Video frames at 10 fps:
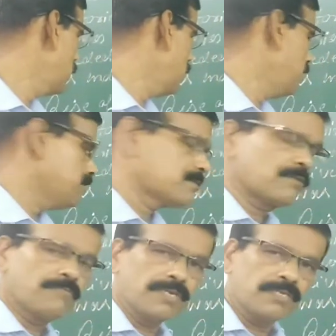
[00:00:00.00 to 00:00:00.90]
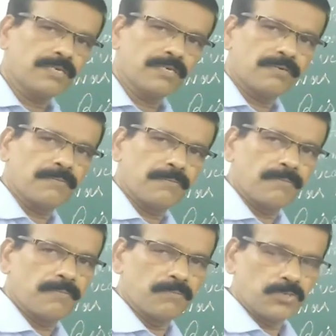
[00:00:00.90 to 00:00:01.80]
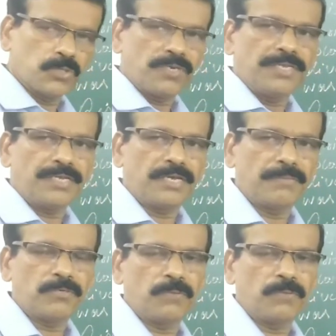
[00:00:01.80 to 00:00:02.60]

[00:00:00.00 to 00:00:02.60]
And when the Mussolini came